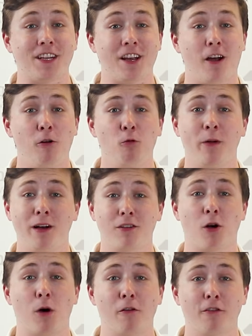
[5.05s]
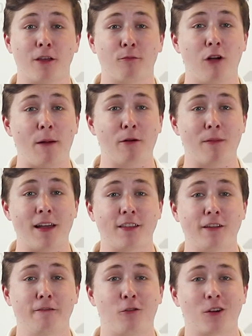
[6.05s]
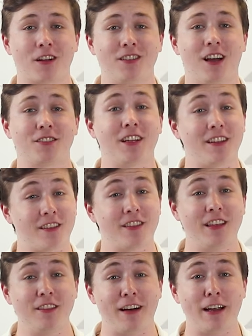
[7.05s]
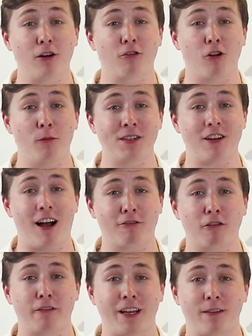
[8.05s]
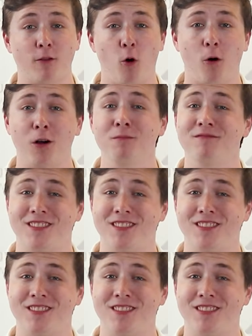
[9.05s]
video, we'll go over the proper method for conducting thin layer chromatography, or